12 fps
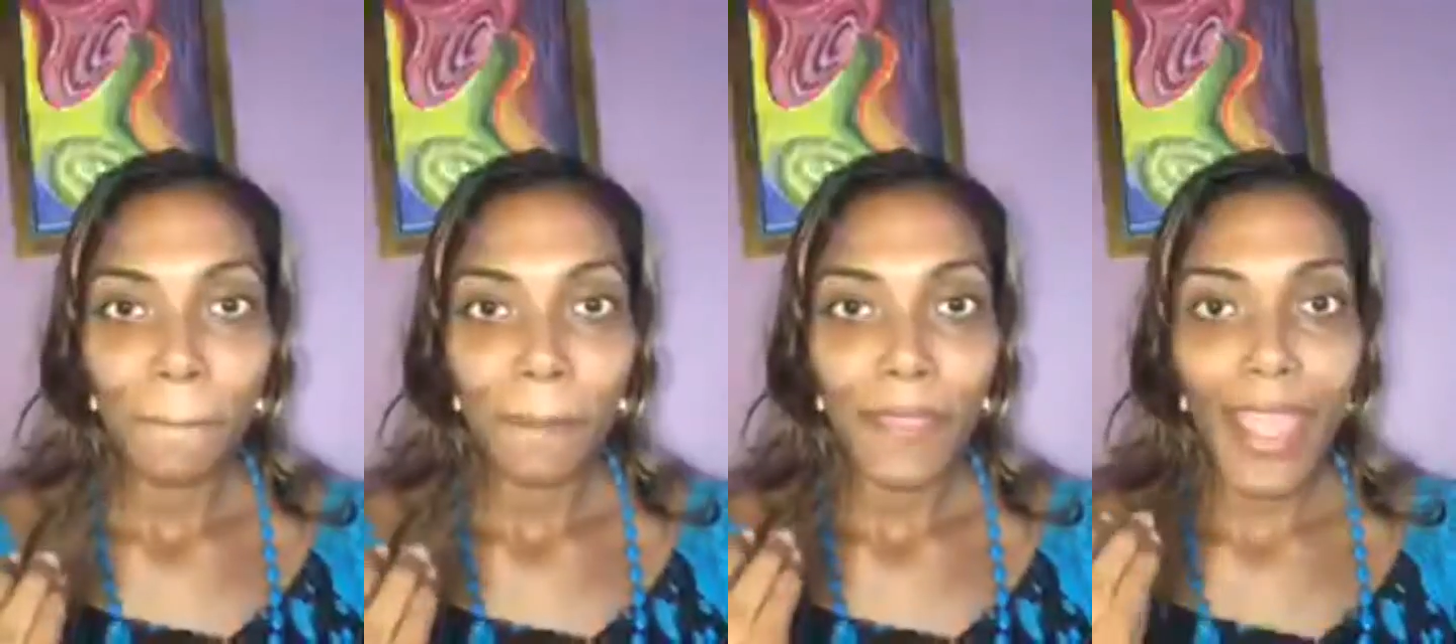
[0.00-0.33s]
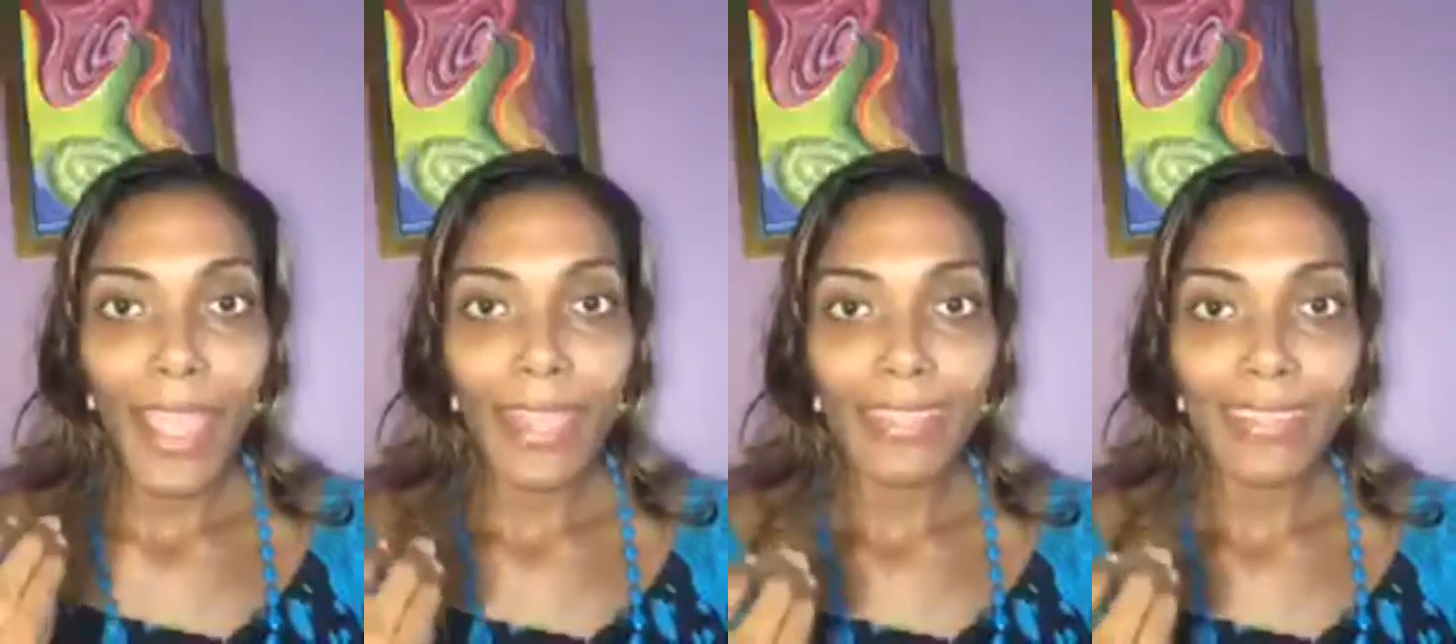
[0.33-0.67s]

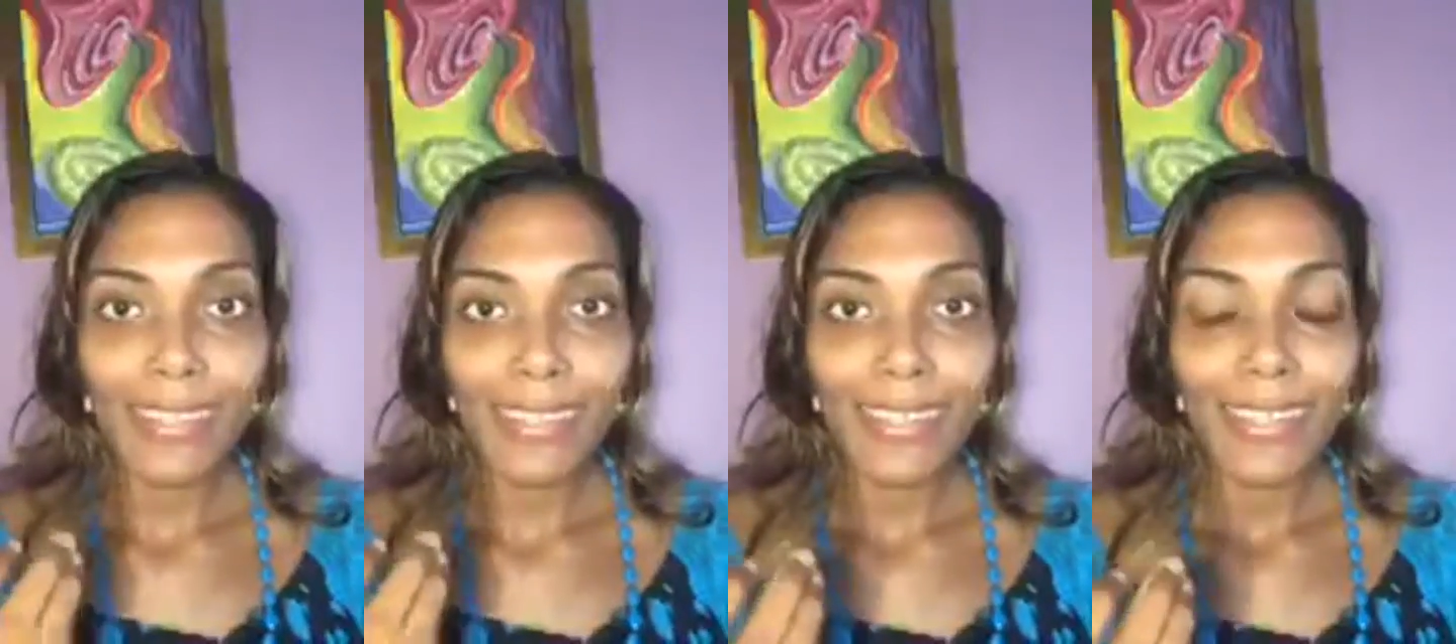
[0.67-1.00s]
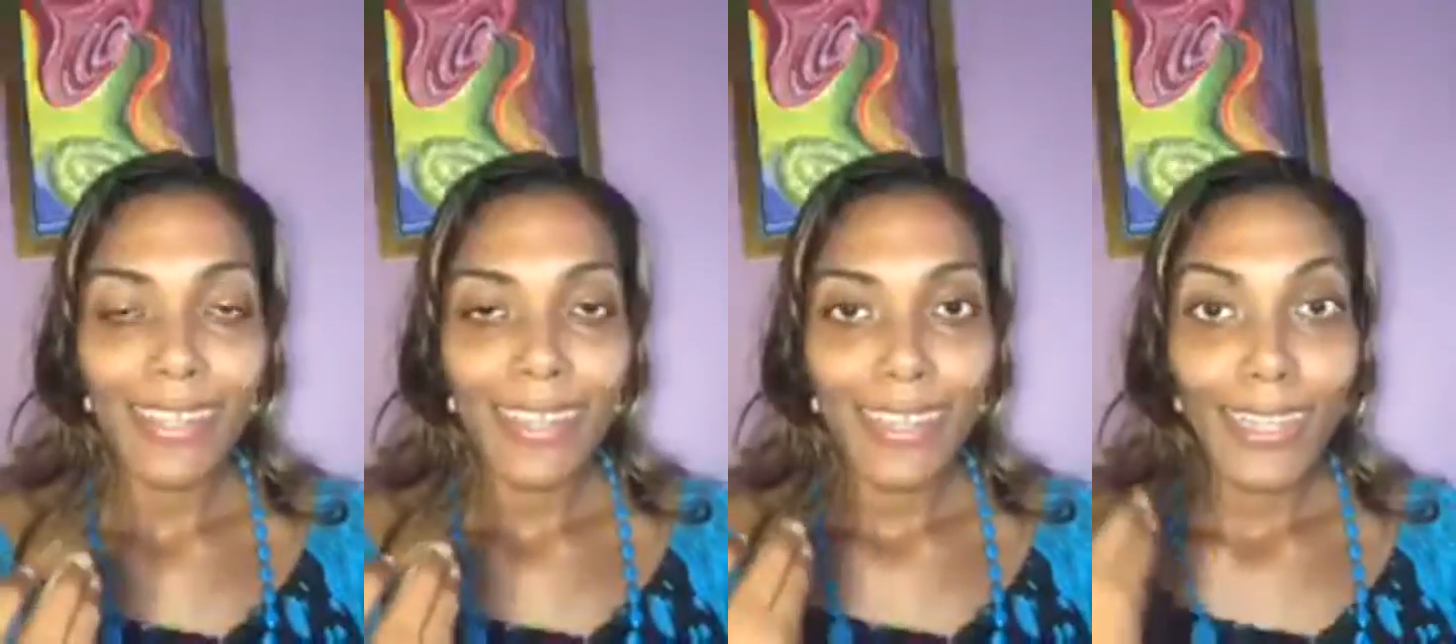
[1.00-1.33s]
that
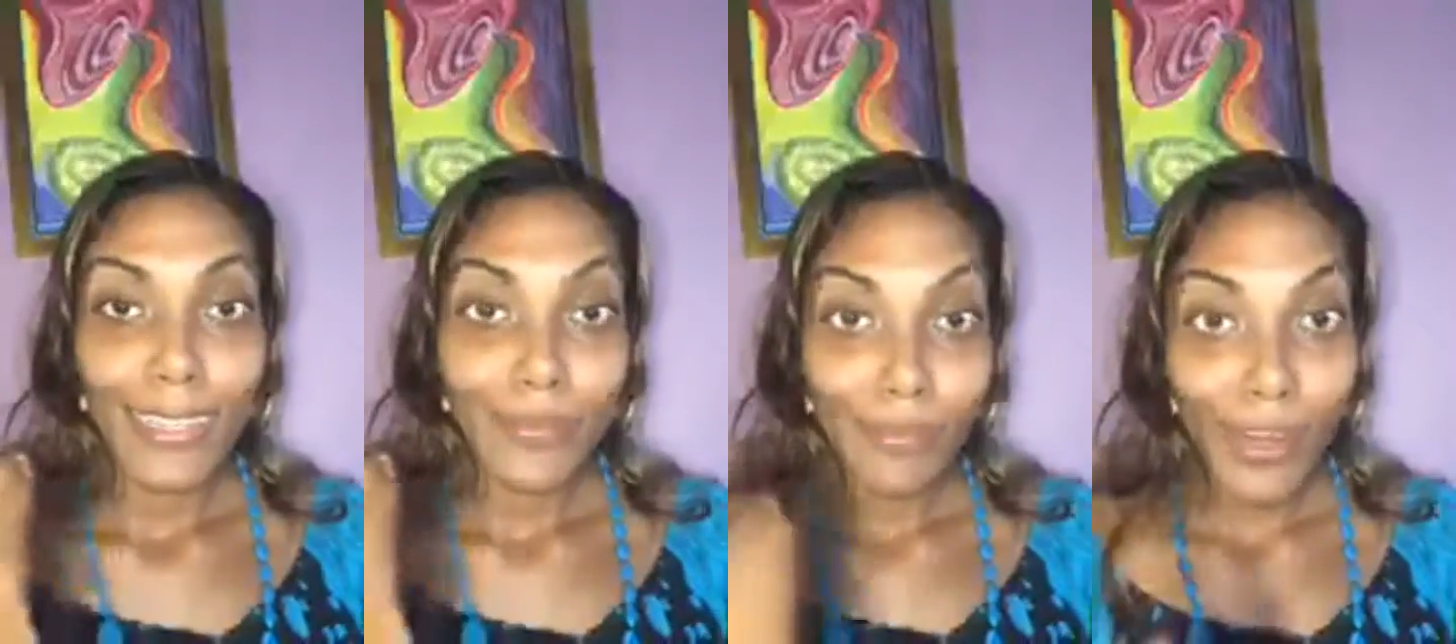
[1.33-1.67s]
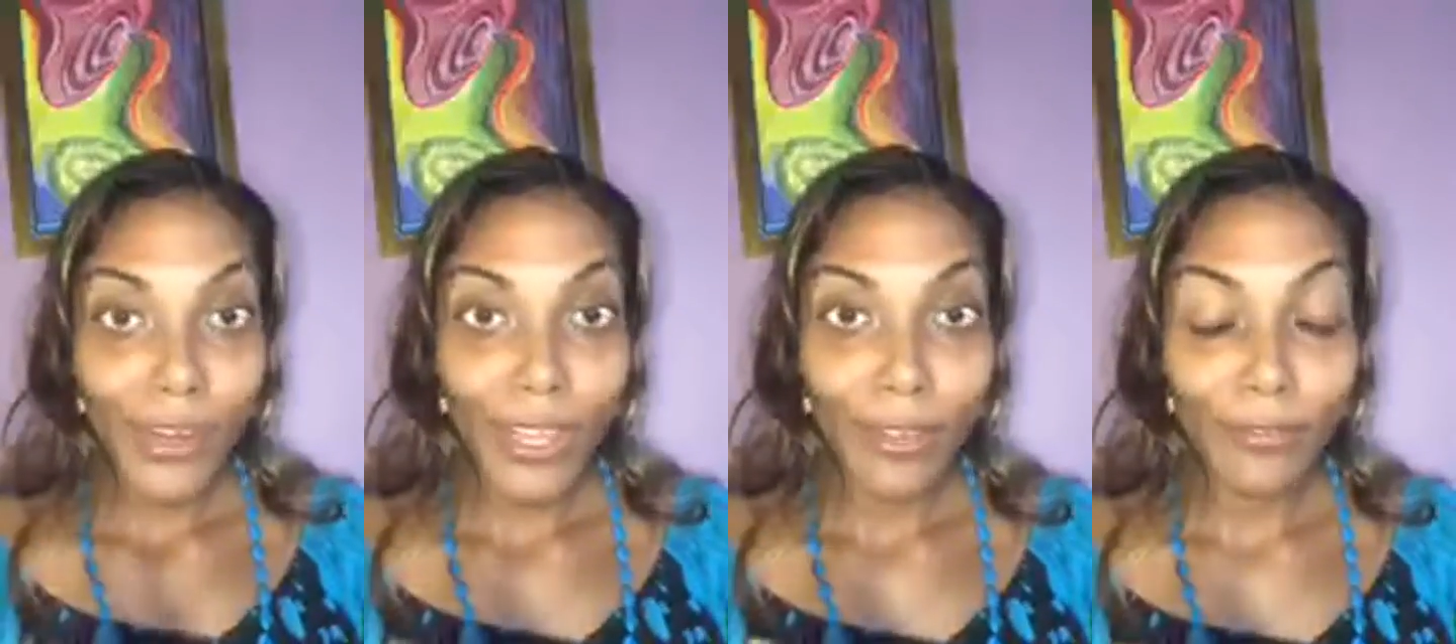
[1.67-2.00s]
it's
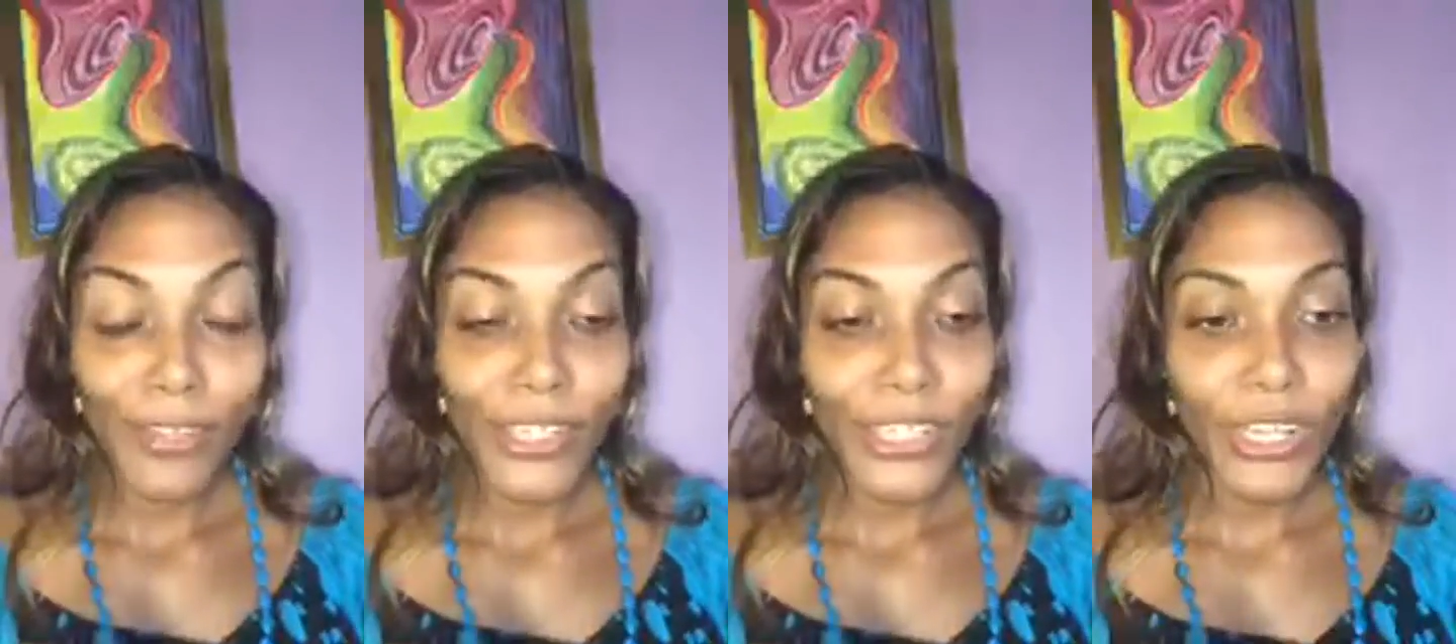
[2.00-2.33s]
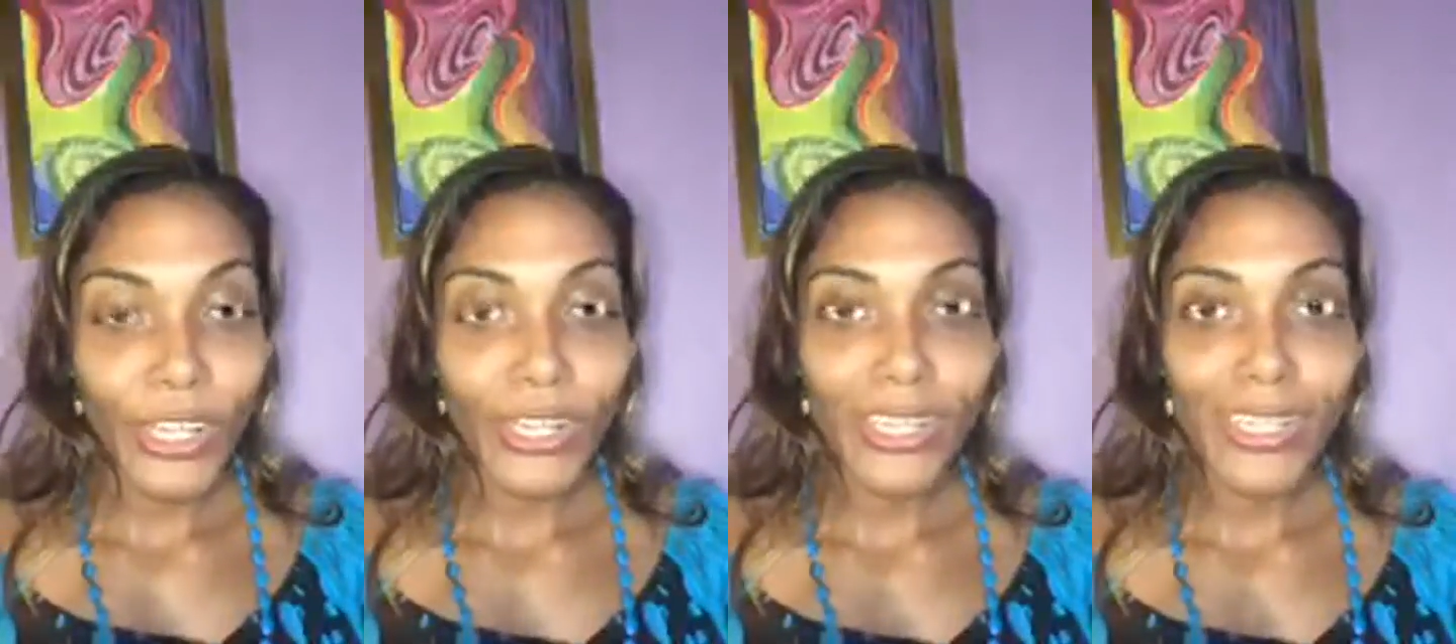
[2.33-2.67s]
very
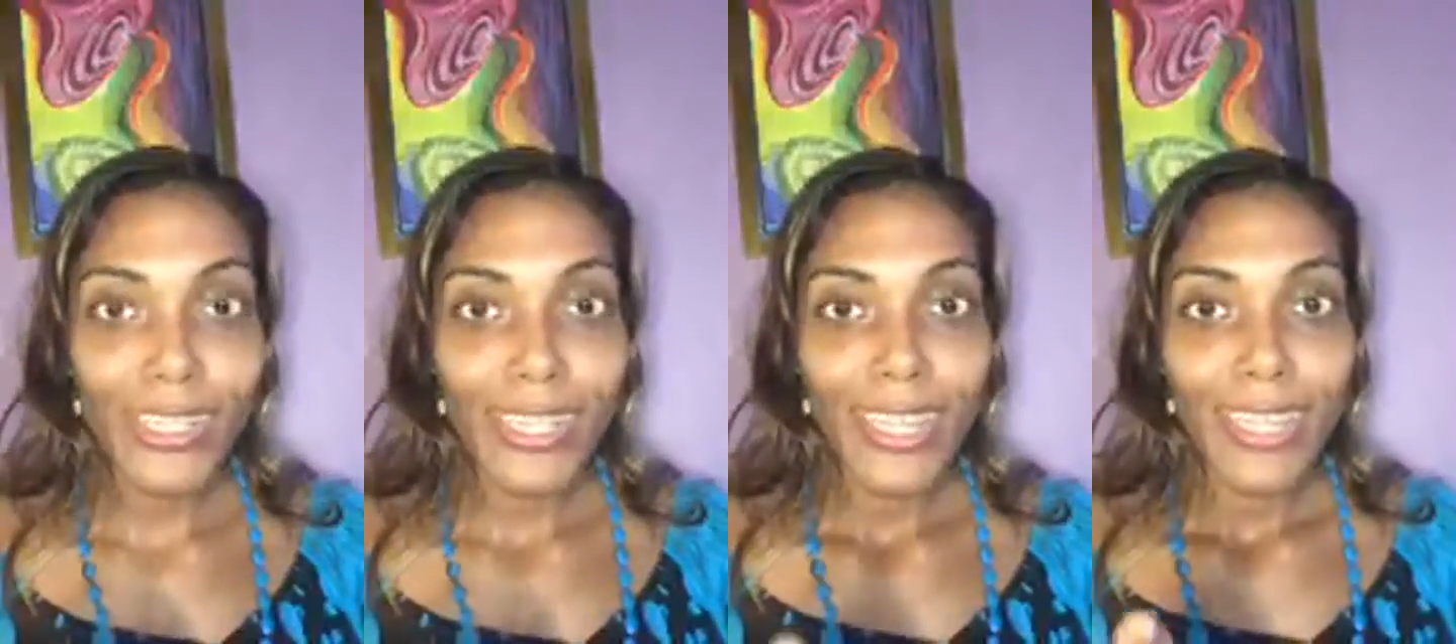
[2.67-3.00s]
efficient,